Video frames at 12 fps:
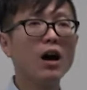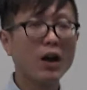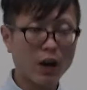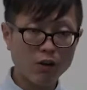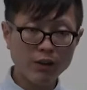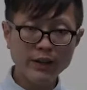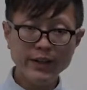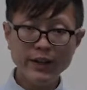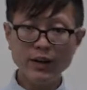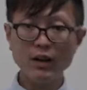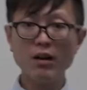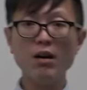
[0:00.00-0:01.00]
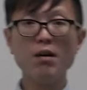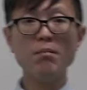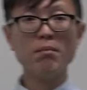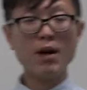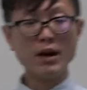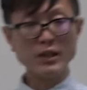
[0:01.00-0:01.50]
current year
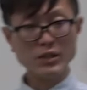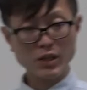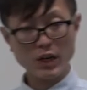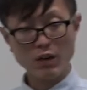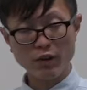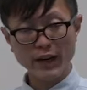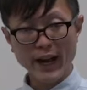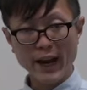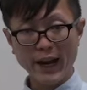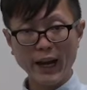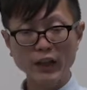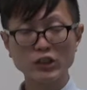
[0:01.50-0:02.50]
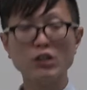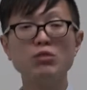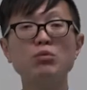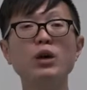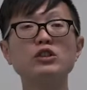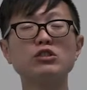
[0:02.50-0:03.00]
minus current age,
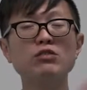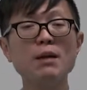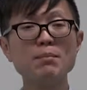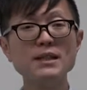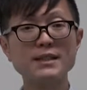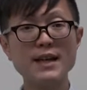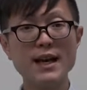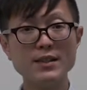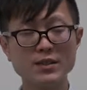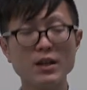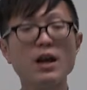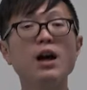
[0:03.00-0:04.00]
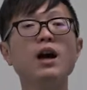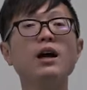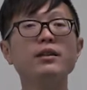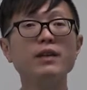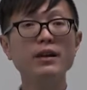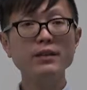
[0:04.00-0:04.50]
which represents
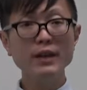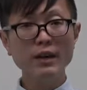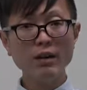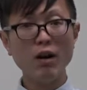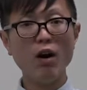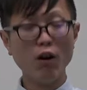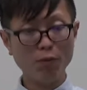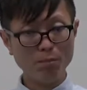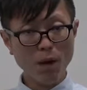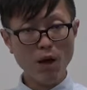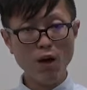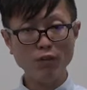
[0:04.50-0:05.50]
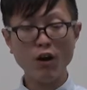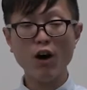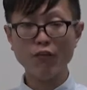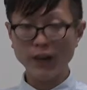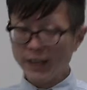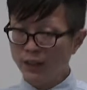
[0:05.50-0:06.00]
the year of birth
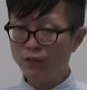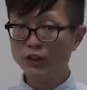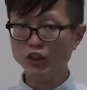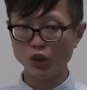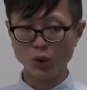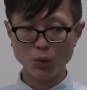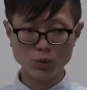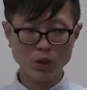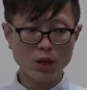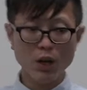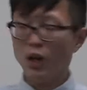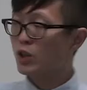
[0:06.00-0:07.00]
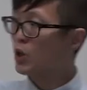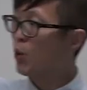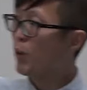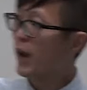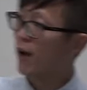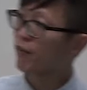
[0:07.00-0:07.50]
of individuals. So
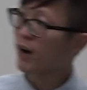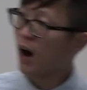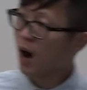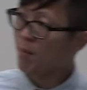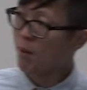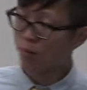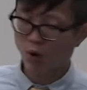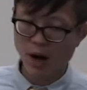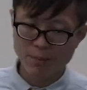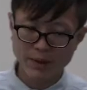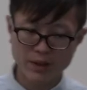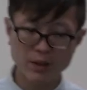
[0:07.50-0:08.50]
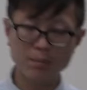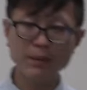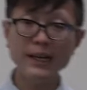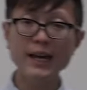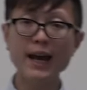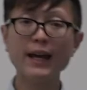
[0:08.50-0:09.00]
we have gamma parameter
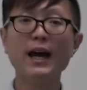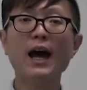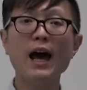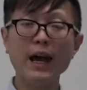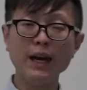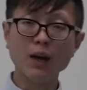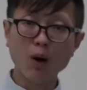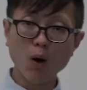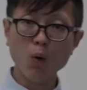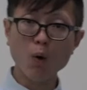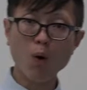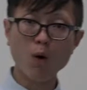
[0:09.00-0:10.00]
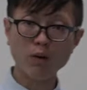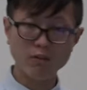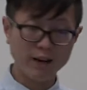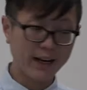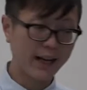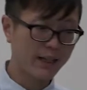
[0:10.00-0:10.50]
being a
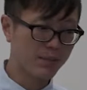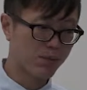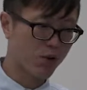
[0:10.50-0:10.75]
cohort-related